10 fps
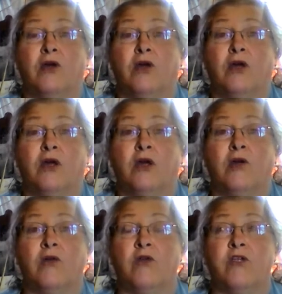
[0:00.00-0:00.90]
You know,
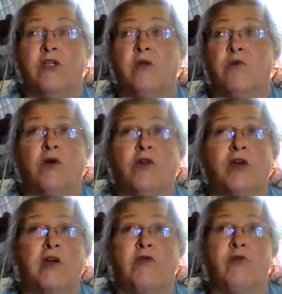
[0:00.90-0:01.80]
she said, well,
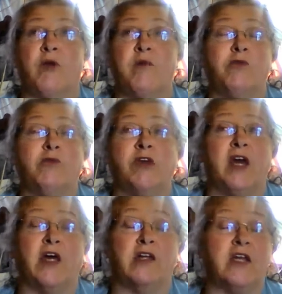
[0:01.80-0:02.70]
everybody's moving out
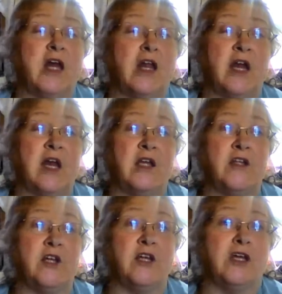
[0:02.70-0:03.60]
of
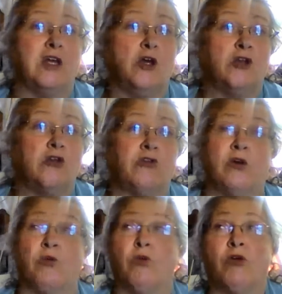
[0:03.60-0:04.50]
Tallahassee. They're still
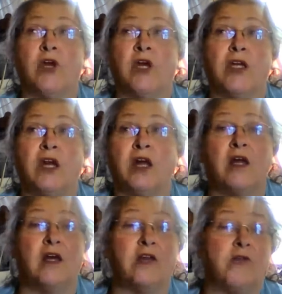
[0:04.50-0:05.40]
working in
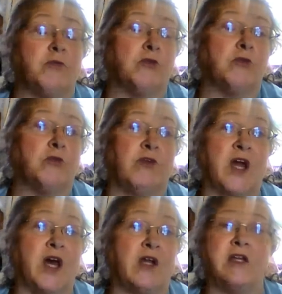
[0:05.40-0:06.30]
Tallahassee, but they're moving out
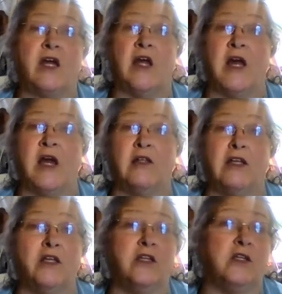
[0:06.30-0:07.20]
of Tallahassee
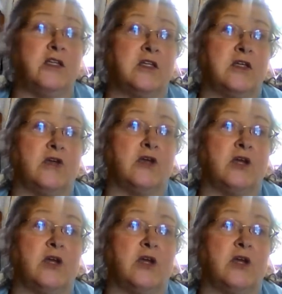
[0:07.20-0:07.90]
into this area.